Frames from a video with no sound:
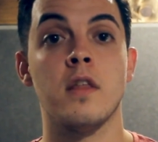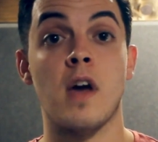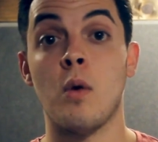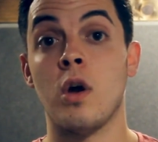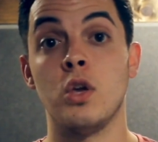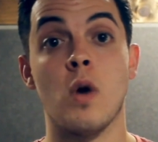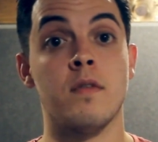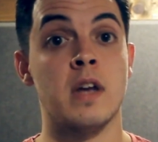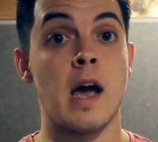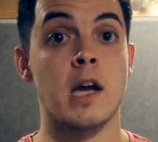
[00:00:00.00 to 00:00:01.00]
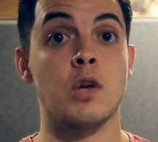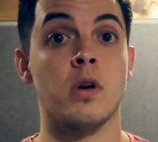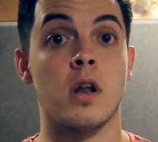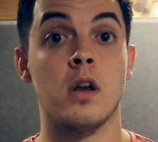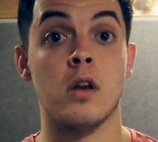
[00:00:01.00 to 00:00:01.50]
That way you have an
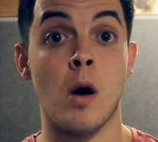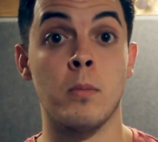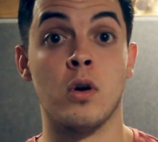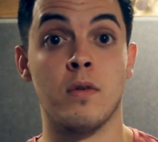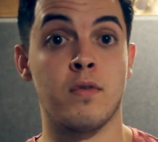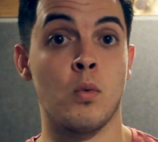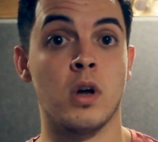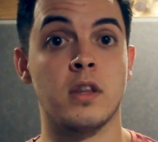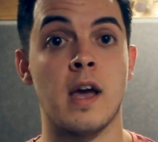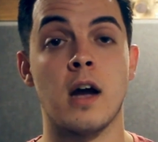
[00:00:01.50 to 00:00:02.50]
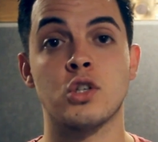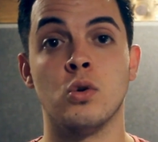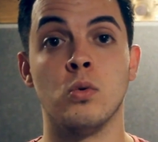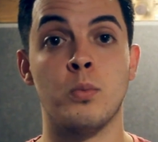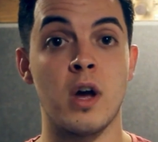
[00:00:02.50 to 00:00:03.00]
accurate number for what the
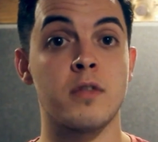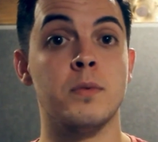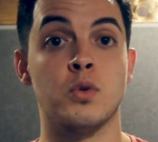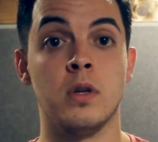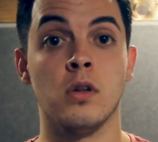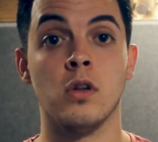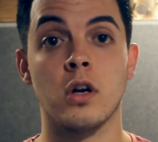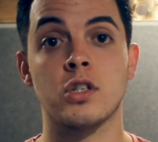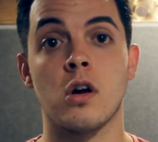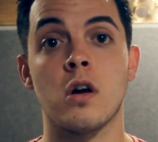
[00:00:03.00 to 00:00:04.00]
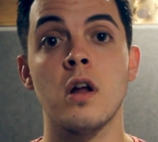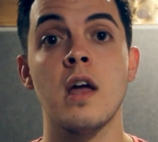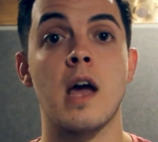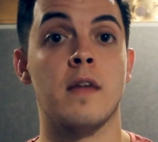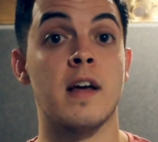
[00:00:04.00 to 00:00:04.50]
actual width between the lugs are,
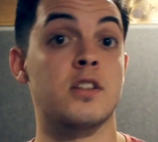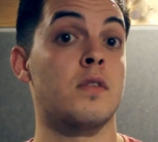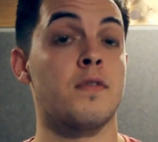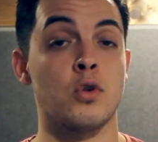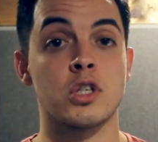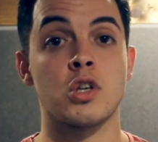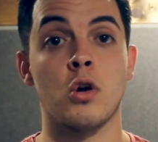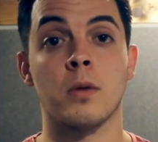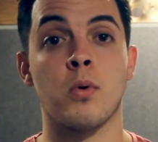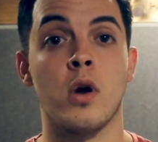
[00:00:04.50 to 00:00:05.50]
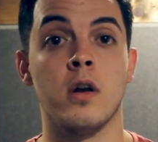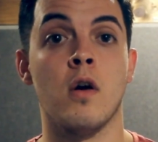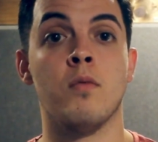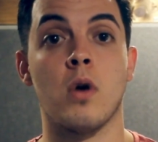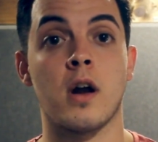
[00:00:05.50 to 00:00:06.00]
and that's the first starting point
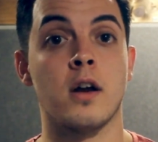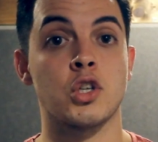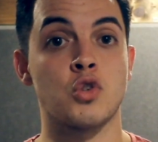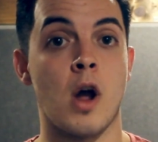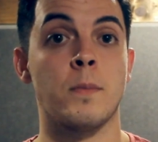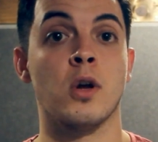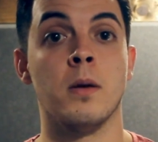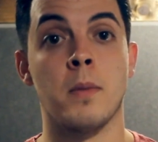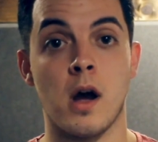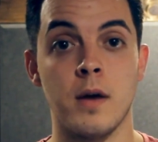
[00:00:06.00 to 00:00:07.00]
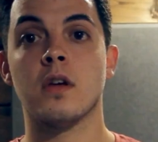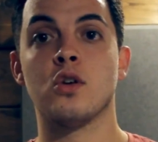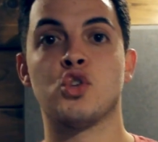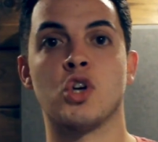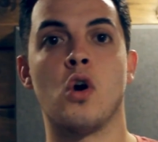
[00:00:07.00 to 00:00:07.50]
of what kind of strap you're going to buy.
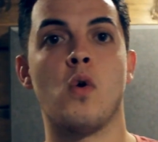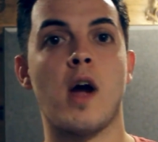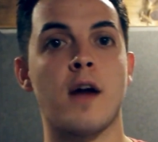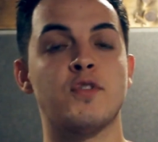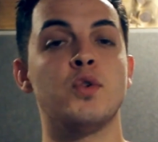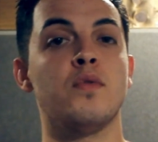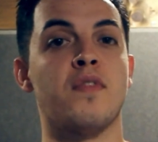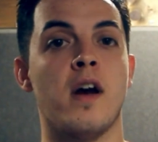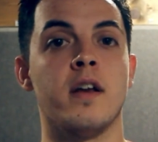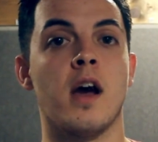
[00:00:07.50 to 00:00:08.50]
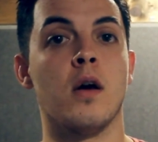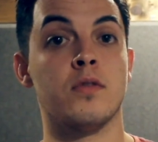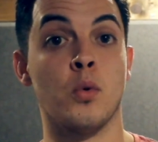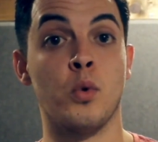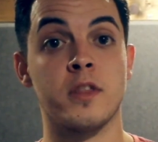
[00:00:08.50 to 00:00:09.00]
So after you find
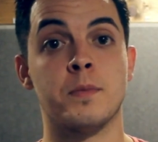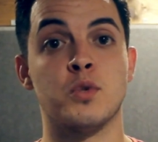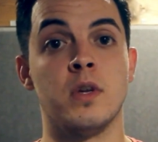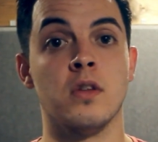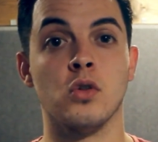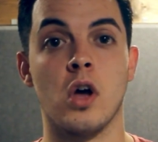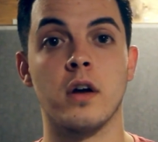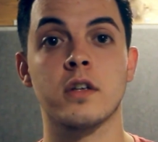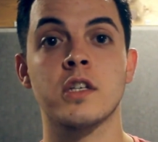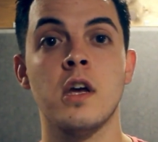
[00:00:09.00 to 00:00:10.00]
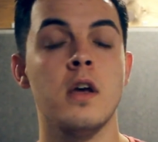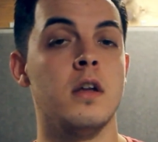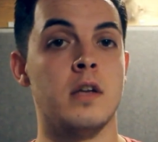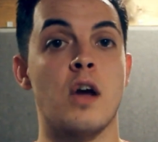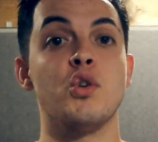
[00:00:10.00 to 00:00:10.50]
out the width between the lugs,
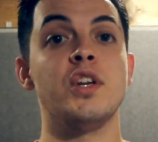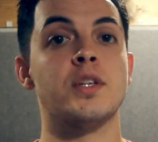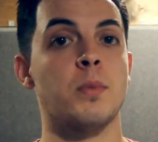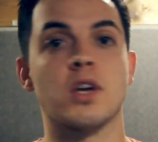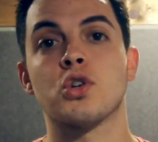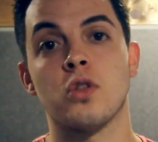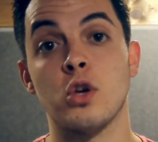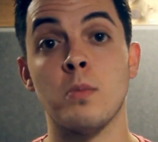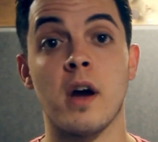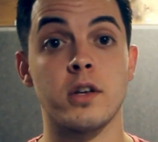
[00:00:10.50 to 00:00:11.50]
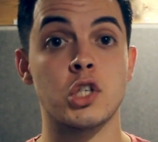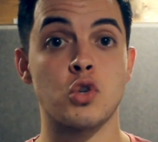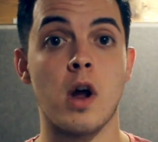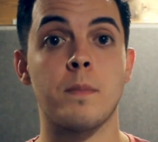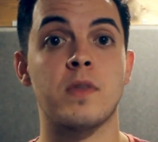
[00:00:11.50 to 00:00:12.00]
now you need to make sure that you buy a
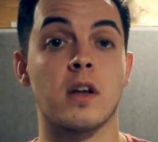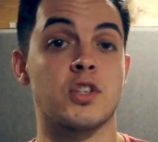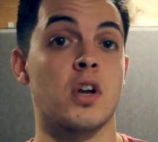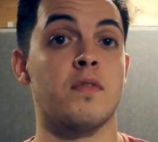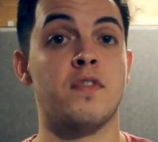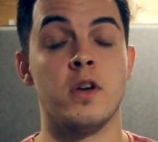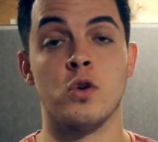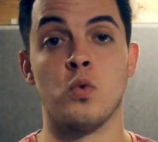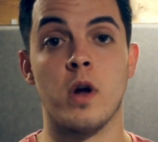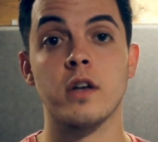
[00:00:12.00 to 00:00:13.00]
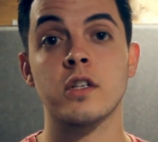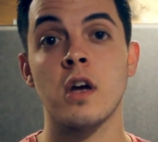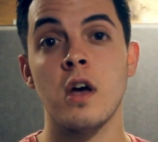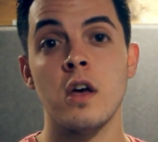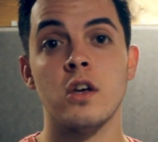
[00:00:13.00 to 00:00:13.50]
strap that's going to fit your wrist.
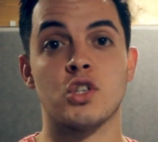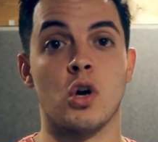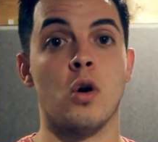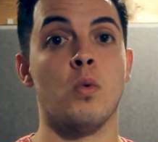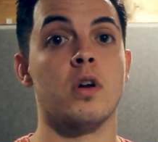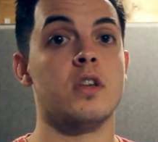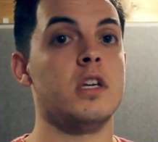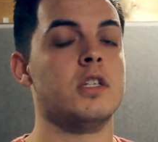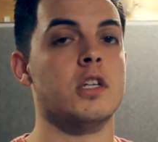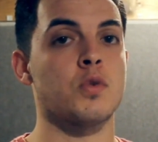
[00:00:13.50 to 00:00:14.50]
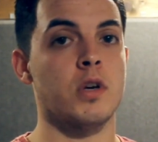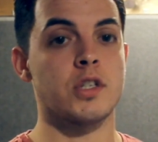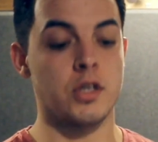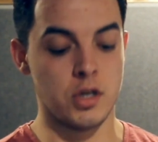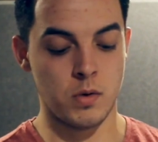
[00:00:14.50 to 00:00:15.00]
So one of the easiest
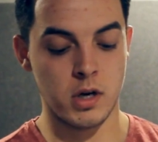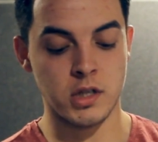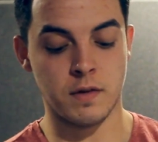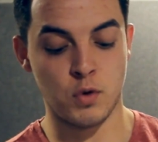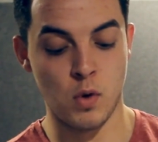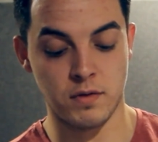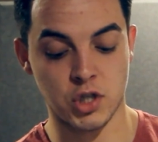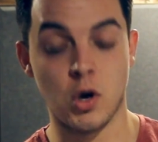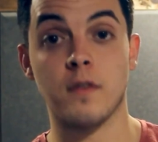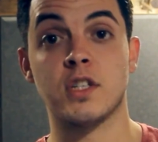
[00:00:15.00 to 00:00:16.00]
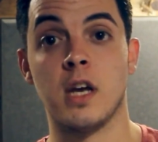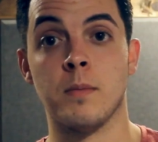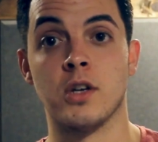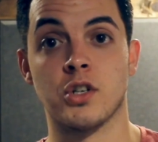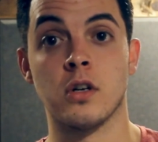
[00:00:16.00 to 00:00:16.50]
ways to do it is if you have a soft tape
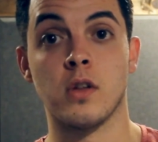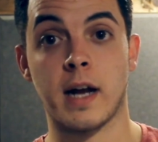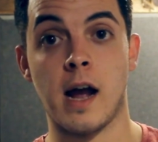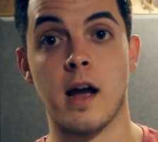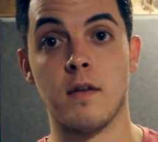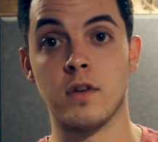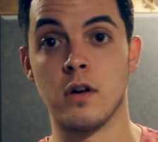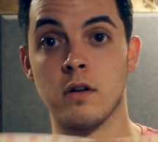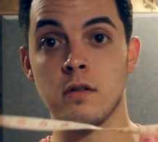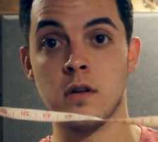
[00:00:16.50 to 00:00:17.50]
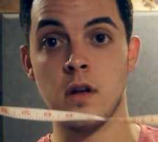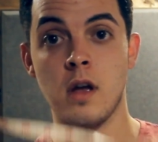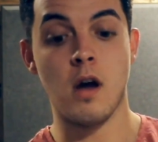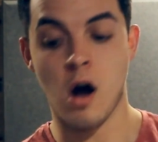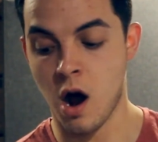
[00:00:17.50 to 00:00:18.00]
measure like I have here.
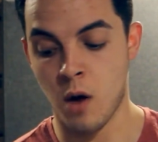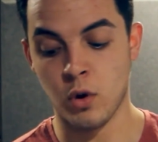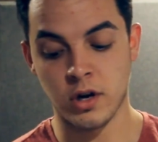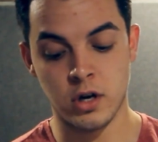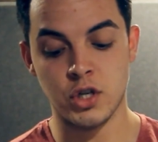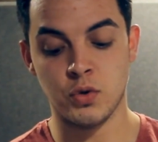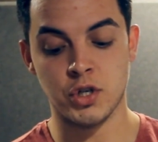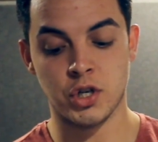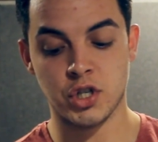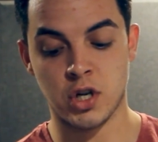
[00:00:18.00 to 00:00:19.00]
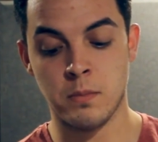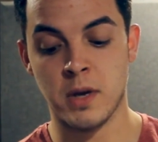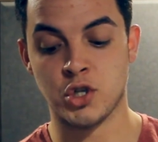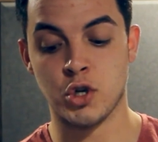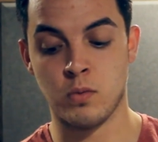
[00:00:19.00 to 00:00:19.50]
What you're going to do is you're just going to
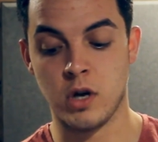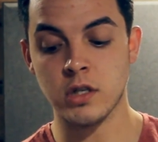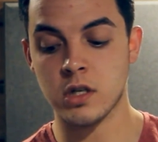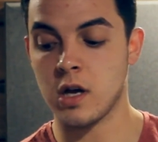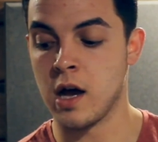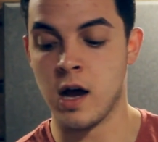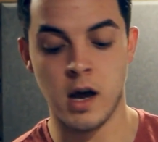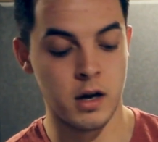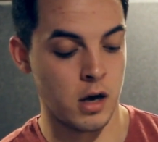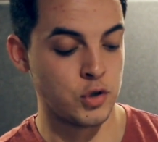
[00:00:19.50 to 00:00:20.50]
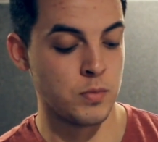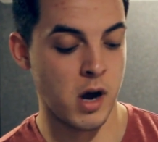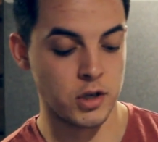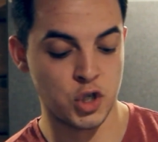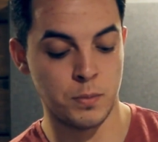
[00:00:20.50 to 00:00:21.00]
measure your wrist, and I'll do
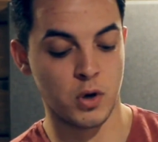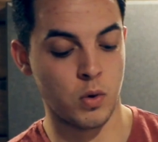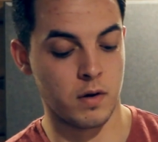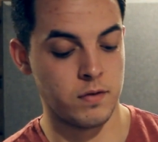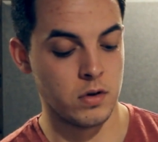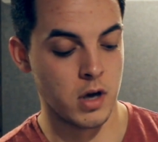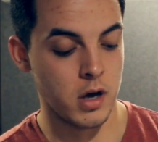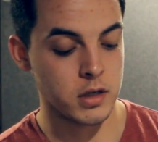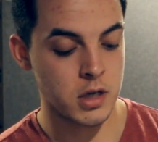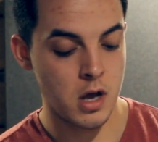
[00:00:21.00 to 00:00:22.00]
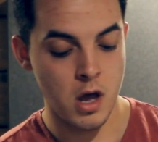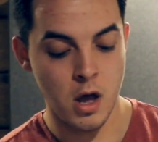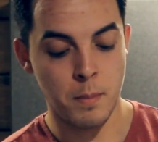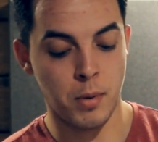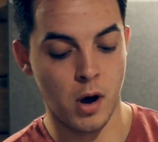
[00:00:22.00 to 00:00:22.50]
mine super quick for you guys.
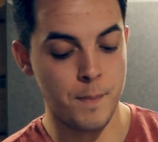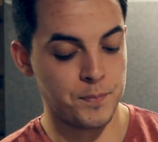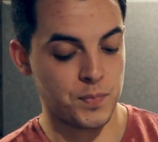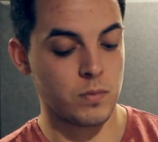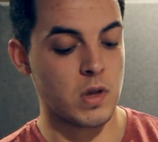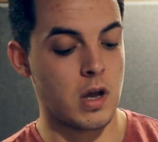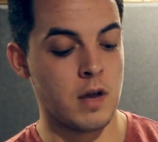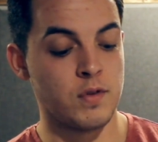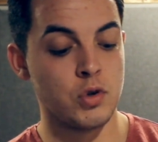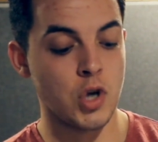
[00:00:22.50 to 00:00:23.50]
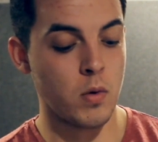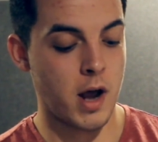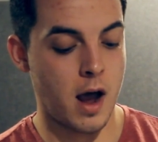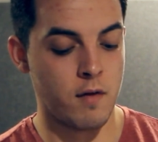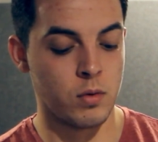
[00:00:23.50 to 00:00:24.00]
But if you don't
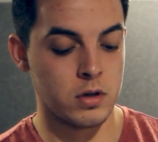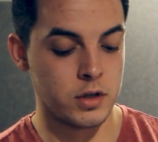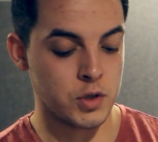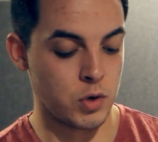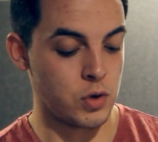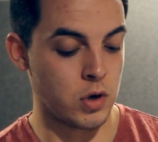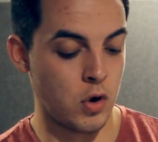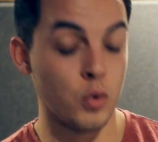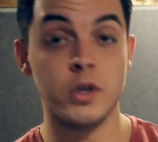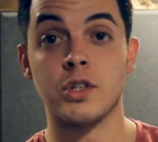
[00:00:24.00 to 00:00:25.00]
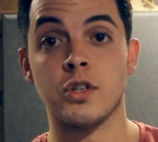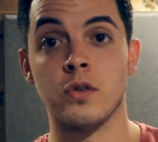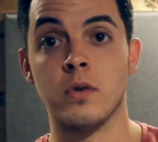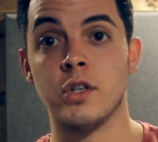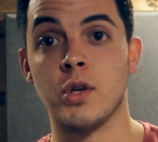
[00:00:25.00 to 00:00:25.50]
have one of these, what you can always
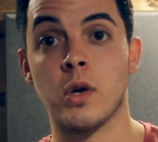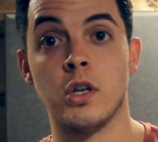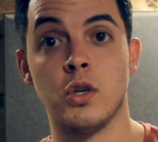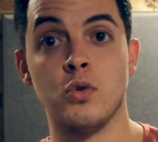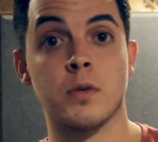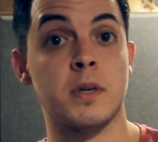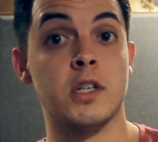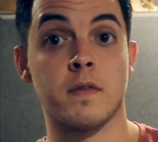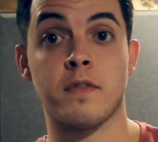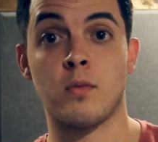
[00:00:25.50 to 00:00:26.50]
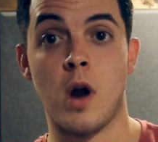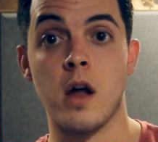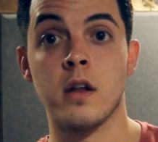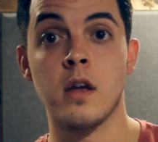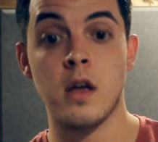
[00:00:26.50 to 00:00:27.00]
do is you can use a piece of
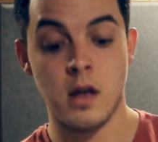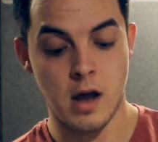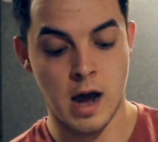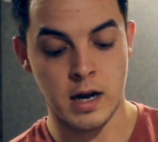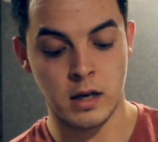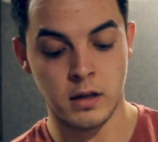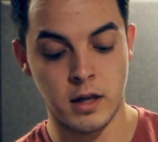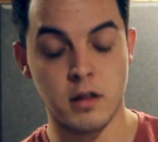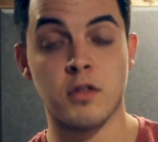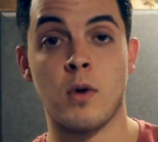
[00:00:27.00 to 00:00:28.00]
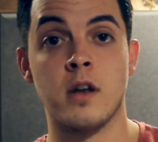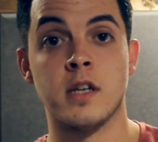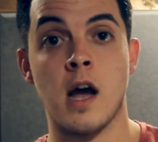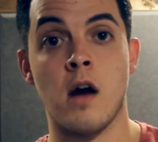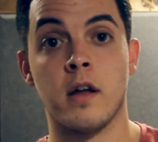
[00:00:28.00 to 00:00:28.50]
thread and then lay the thread
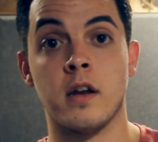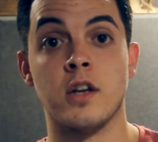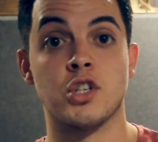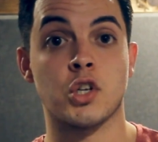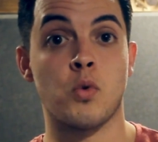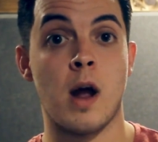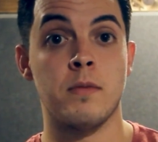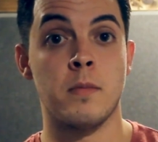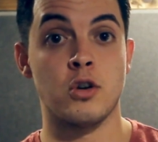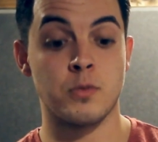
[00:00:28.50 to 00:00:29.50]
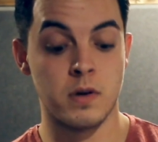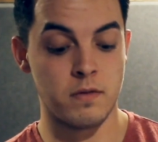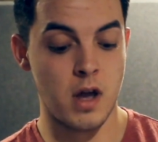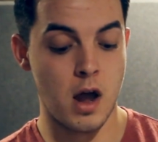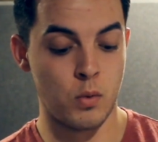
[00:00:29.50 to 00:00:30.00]
down and then just grab the measurement
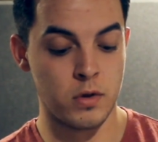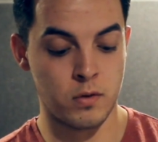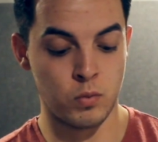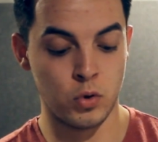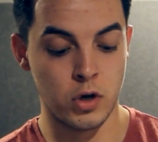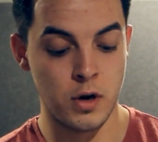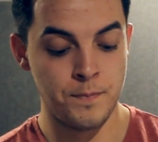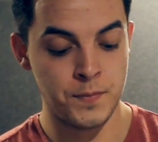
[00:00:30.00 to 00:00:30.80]
of that with a ruler.